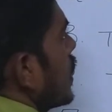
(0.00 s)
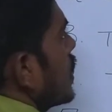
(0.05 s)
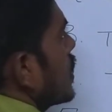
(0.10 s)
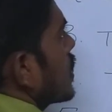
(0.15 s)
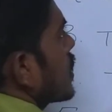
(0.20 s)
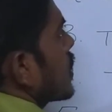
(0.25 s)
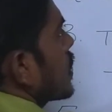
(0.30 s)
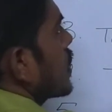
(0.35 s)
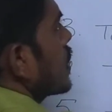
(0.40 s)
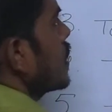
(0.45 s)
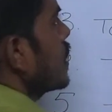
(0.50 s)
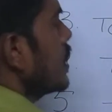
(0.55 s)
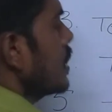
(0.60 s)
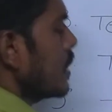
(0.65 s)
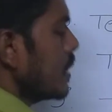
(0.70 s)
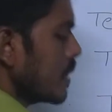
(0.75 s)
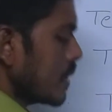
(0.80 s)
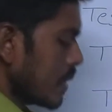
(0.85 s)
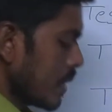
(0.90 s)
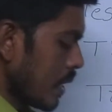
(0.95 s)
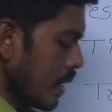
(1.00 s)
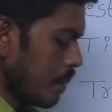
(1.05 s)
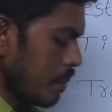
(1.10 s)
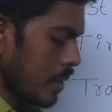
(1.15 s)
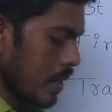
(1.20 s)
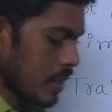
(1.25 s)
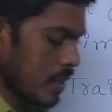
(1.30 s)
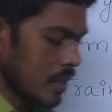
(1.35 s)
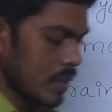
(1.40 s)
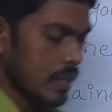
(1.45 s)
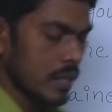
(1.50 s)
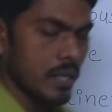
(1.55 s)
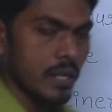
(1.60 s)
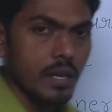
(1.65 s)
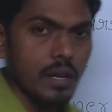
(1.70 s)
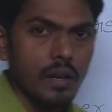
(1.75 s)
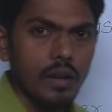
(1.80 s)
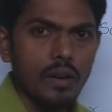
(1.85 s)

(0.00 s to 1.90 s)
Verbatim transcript: is syllabus.